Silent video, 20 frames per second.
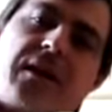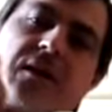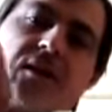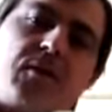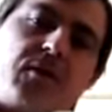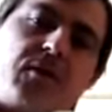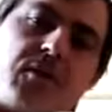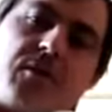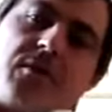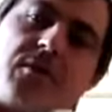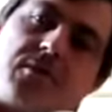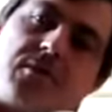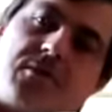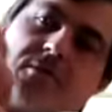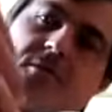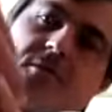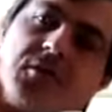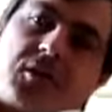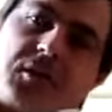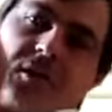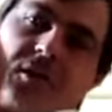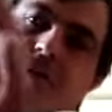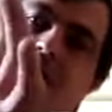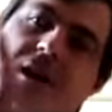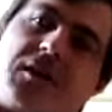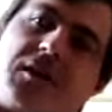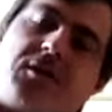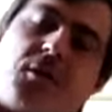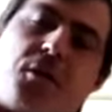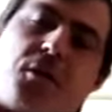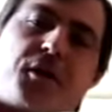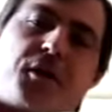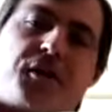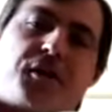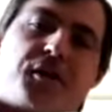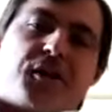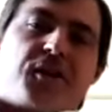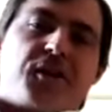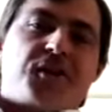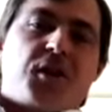to
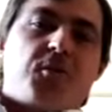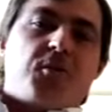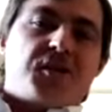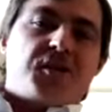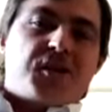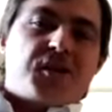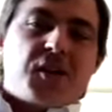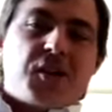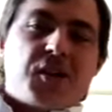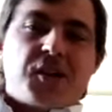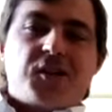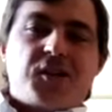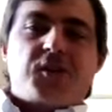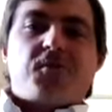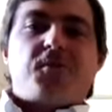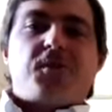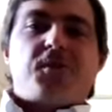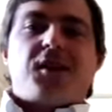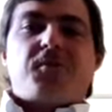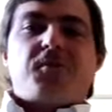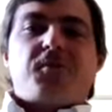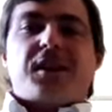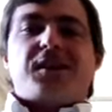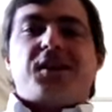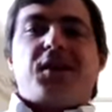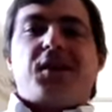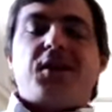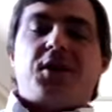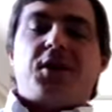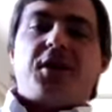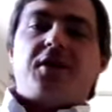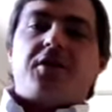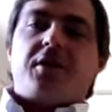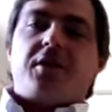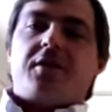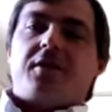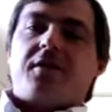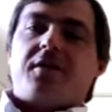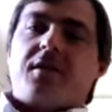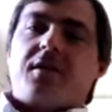13. So I was starting to be in my teenage
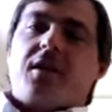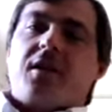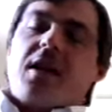years,